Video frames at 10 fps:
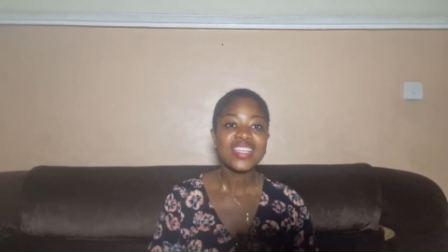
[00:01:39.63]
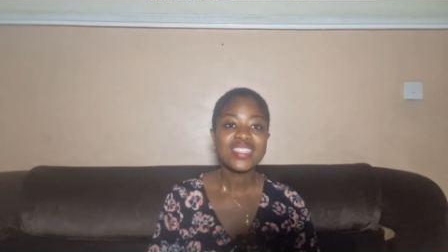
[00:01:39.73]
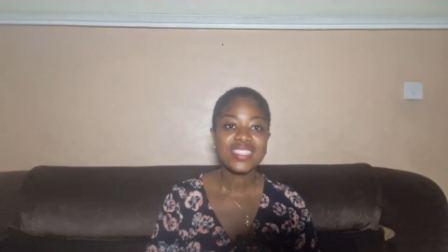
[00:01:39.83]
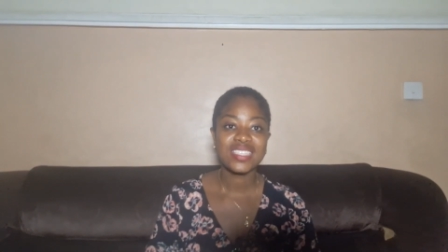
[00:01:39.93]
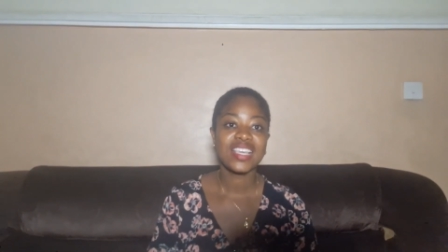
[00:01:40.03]

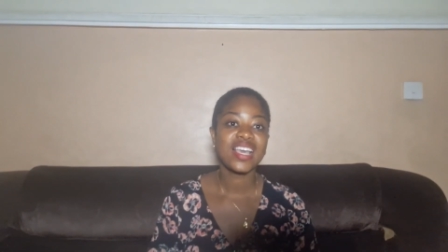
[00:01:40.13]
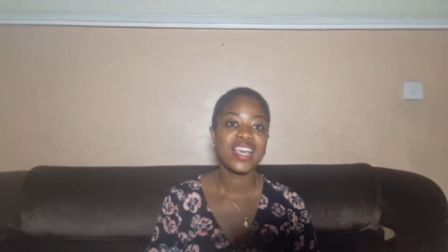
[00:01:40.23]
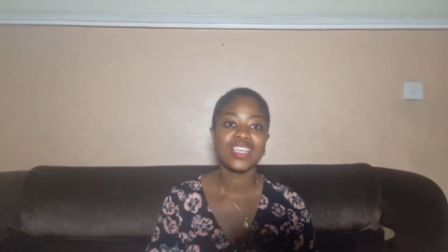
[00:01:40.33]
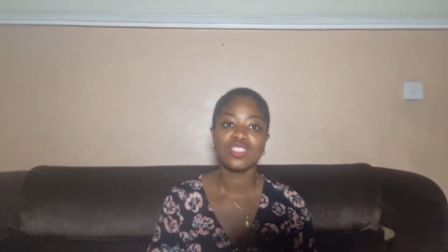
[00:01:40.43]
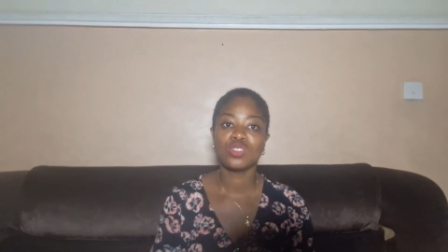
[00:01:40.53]
this
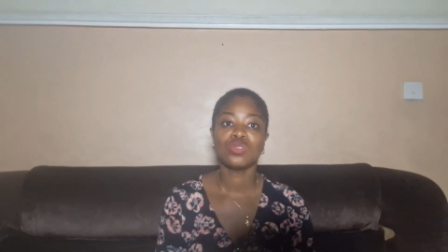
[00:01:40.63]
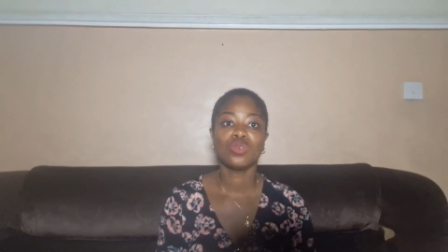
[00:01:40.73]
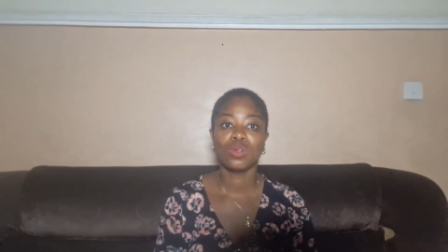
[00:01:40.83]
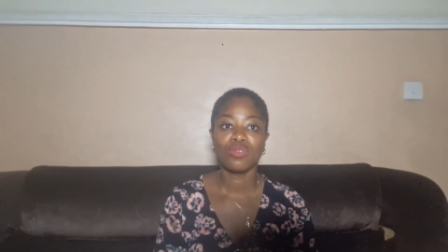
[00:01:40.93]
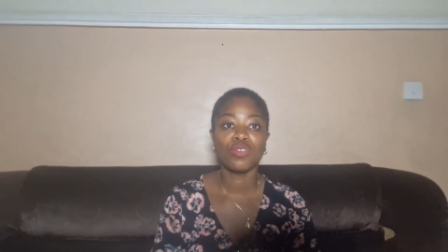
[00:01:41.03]
year is
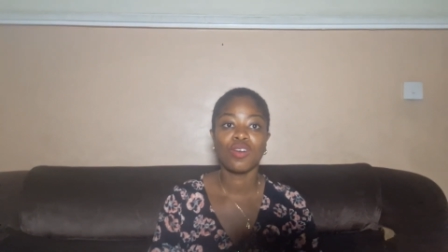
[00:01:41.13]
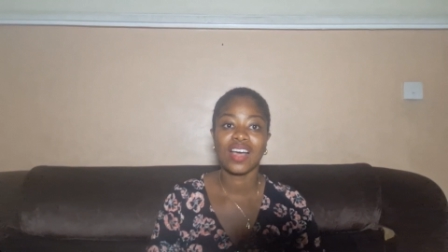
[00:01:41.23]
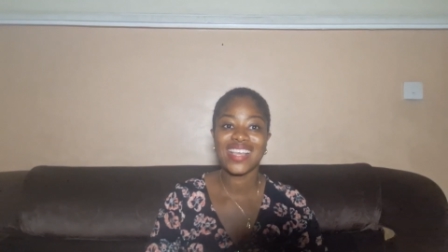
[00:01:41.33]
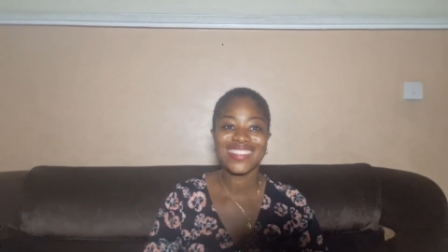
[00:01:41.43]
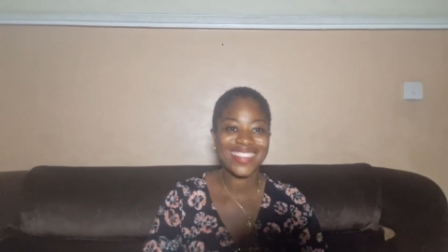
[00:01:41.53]
sold
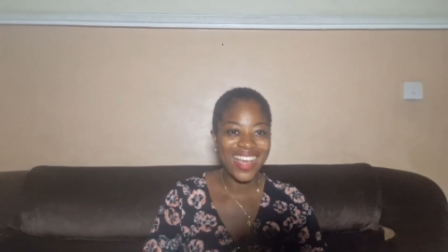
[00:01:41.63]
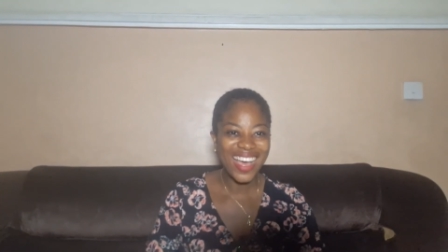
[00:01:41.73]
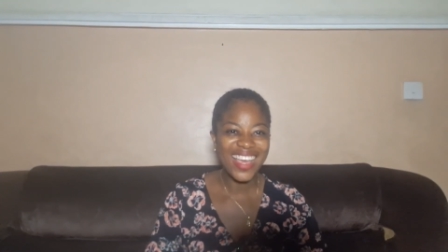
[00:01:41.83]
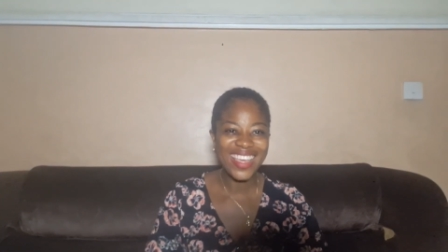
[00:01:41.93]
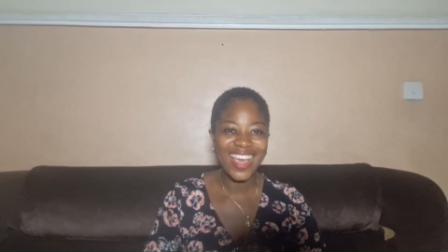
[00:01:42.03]
for as
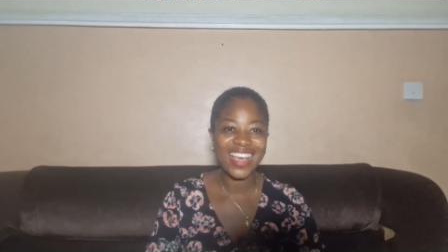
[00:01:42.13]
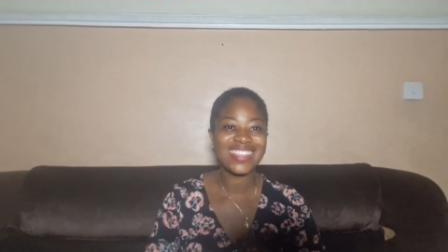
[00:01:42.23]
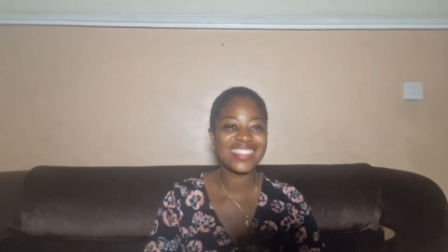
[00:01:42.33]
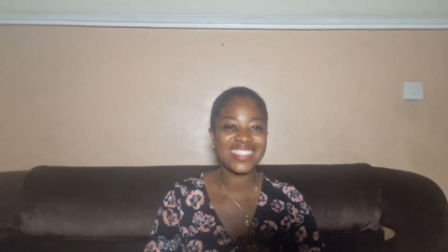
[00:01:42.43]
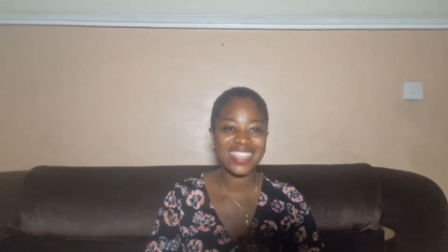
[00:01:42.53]
high
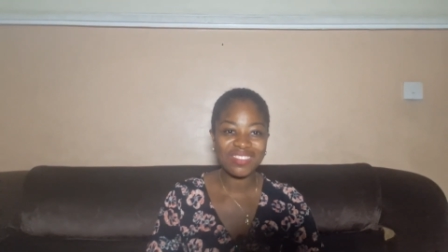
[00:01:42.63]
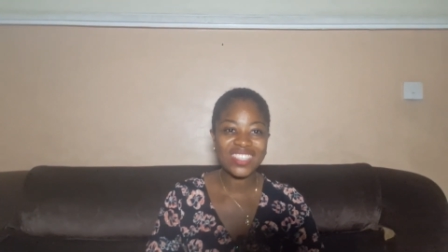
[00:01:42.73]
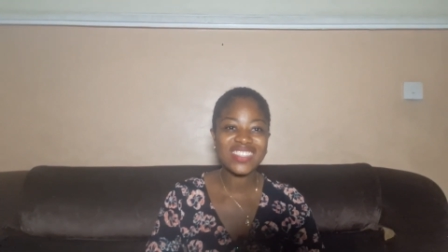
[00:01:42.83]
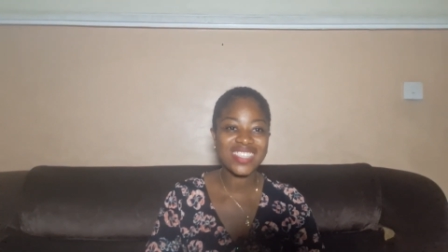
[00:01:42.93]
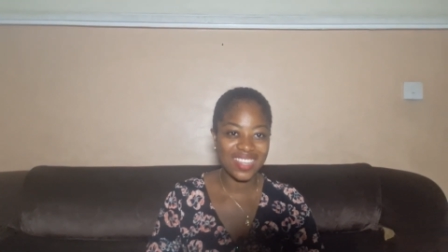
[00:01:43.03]
as
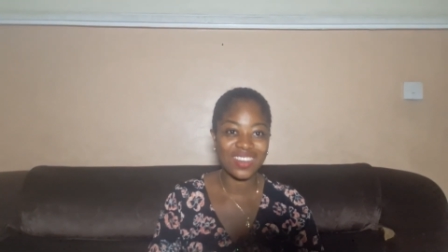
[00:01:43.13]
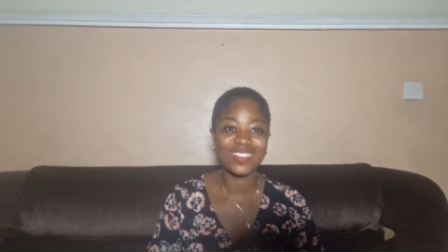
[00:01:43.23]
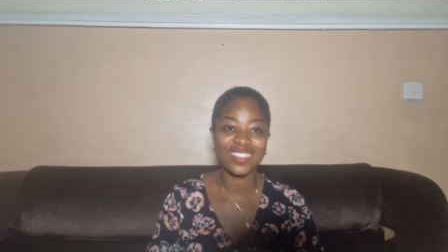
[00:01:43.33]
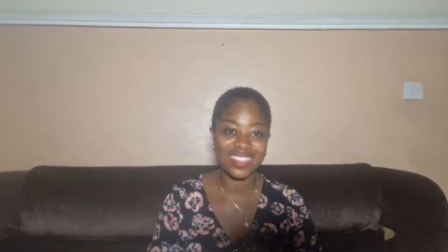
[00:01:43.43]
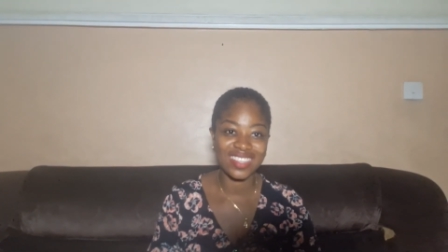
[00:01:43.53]

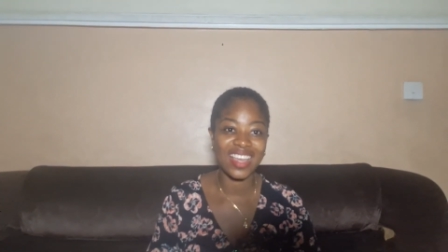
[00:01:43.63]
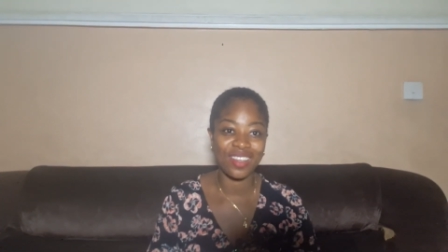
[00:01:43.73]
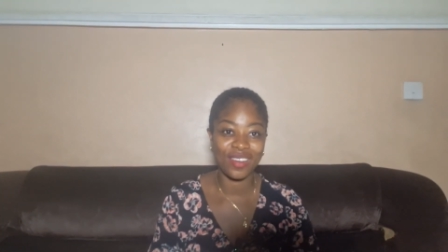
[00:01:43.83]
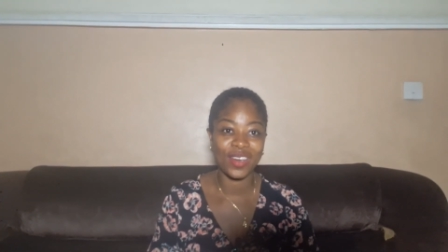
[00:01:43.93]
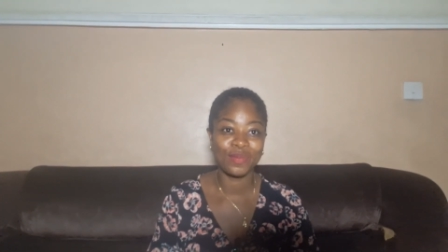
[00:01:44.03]
70,000
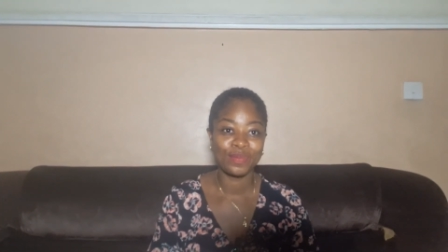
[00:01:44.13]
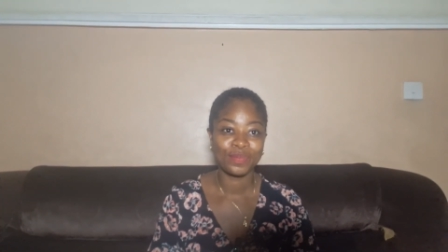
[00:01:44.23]
naira.